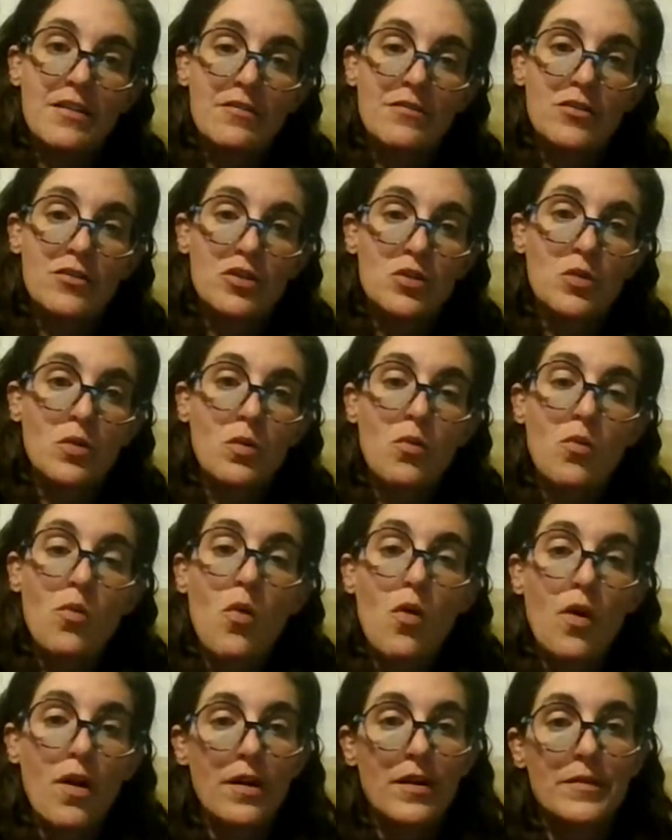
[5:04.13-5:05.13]
a virtual
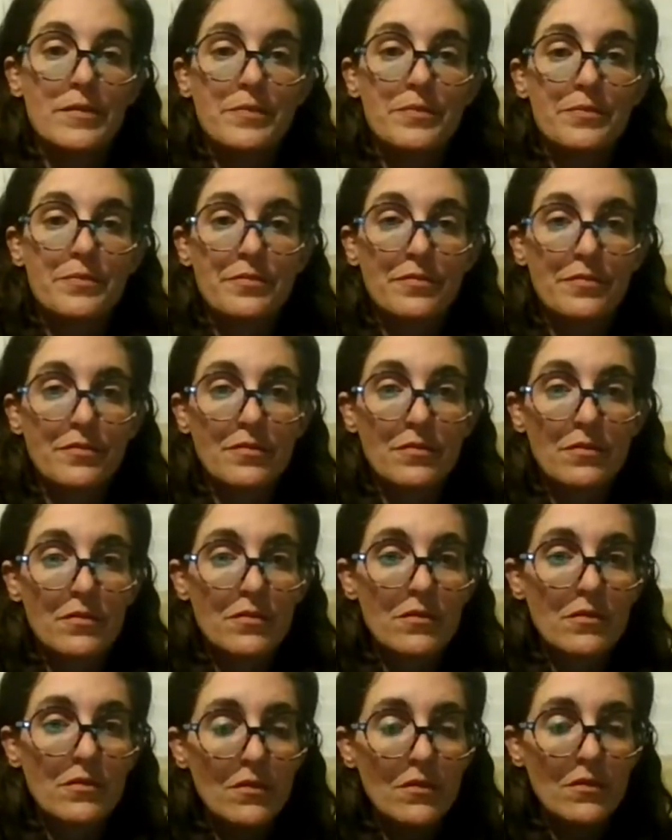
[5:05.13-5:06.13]
war.
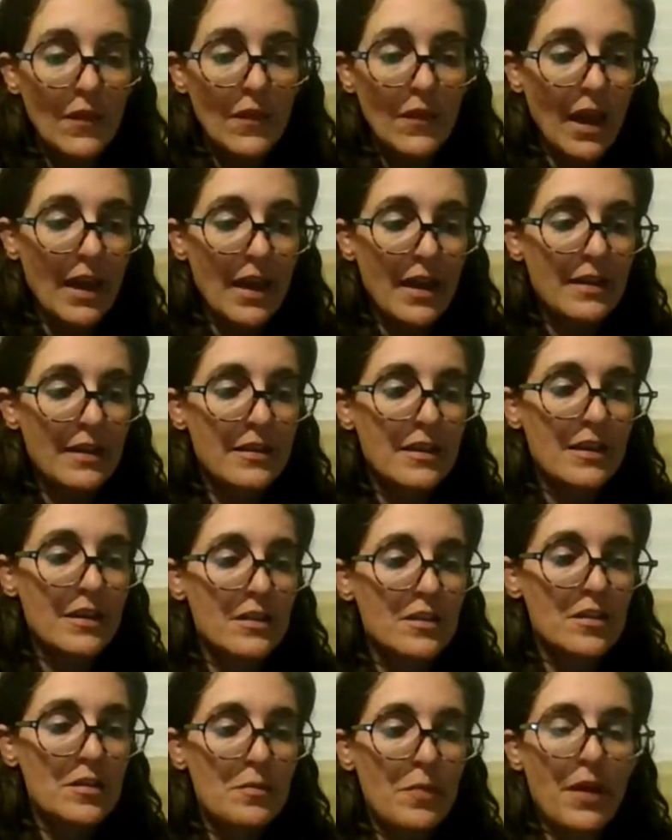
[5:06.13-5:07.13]
And
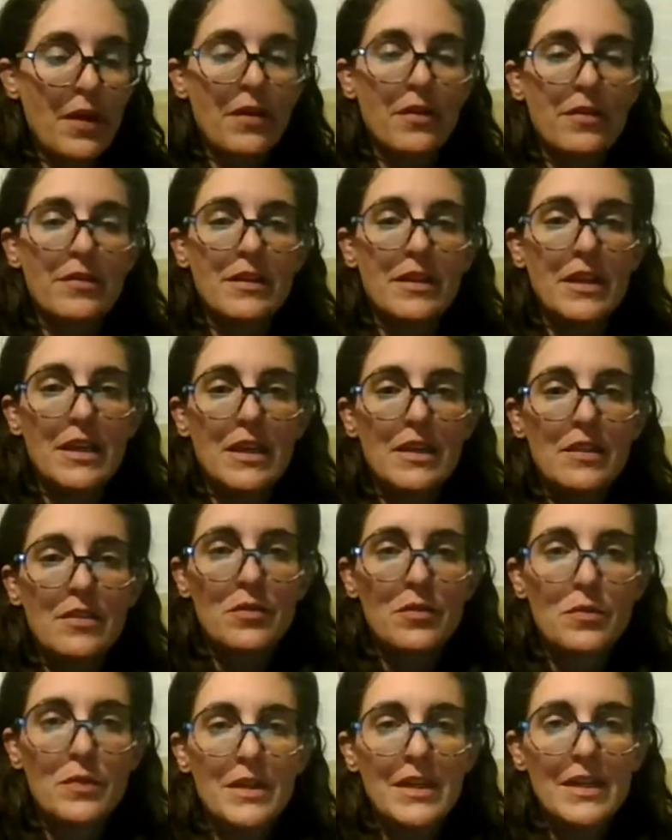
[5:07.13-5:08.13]
there's apparently
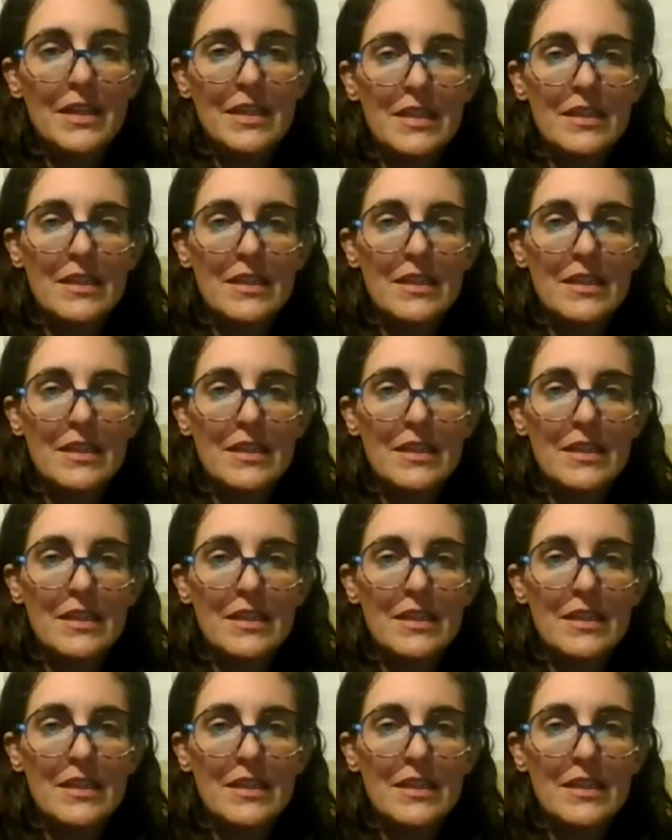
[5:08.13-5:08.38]
three